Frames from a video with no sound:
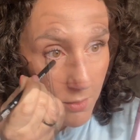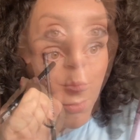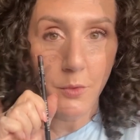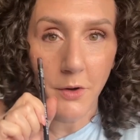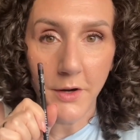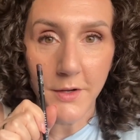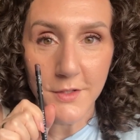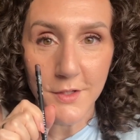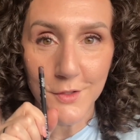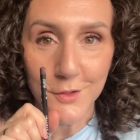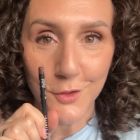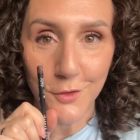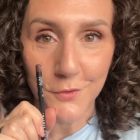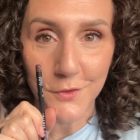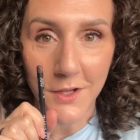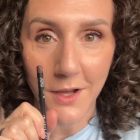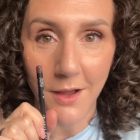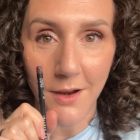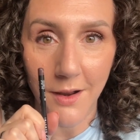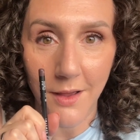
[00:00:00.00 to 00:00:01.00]
Where it's a soft
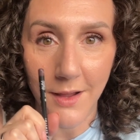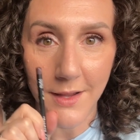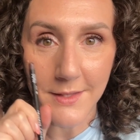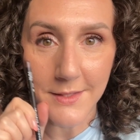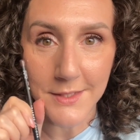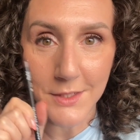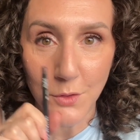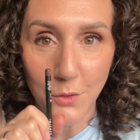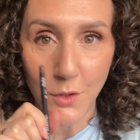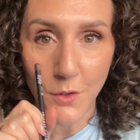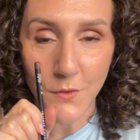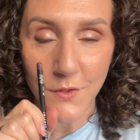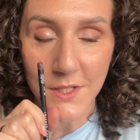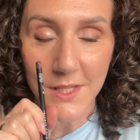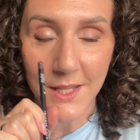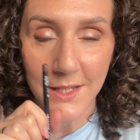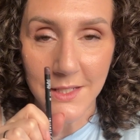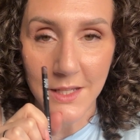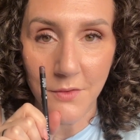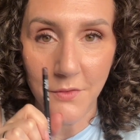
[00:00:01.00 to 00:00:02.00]
colour, it still gives it
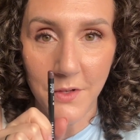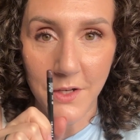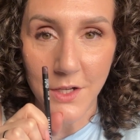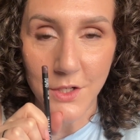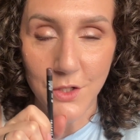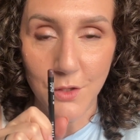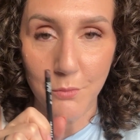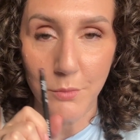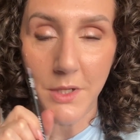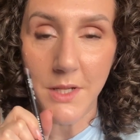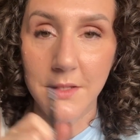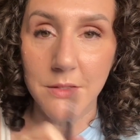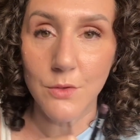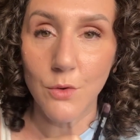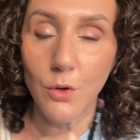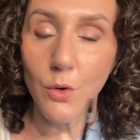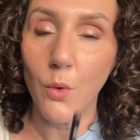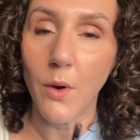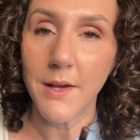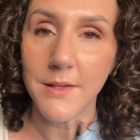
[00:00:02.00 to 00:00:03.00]
that definition, but it's
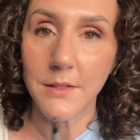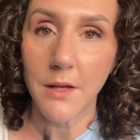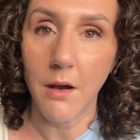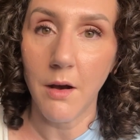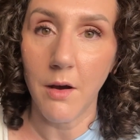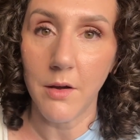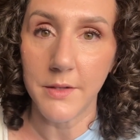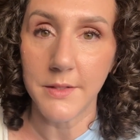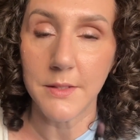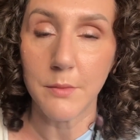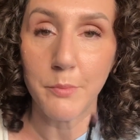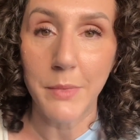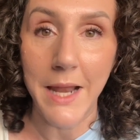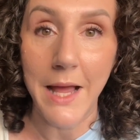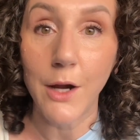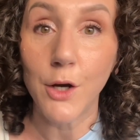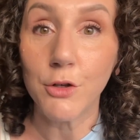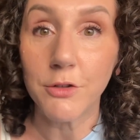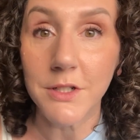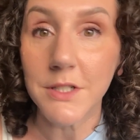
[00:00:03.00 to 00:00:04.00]
not quite as hard as a
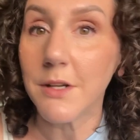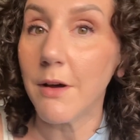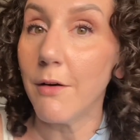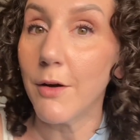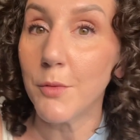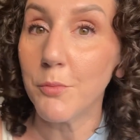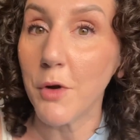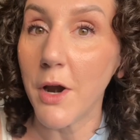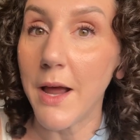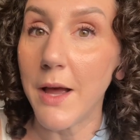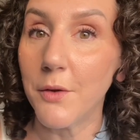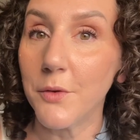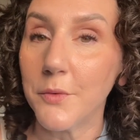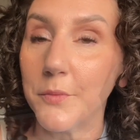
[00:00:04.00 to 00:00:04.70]
black or a dark brown.